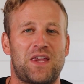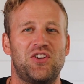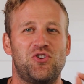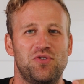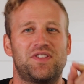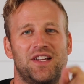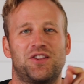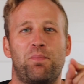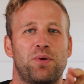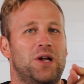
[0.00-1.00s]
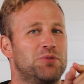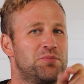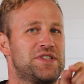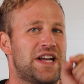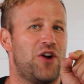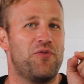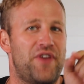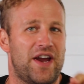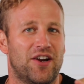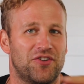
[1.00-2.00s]
you think the problem is out
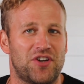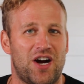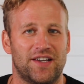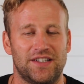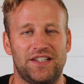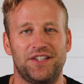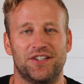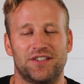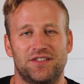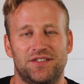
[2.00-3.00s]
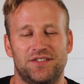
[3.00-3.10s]
there, not in here.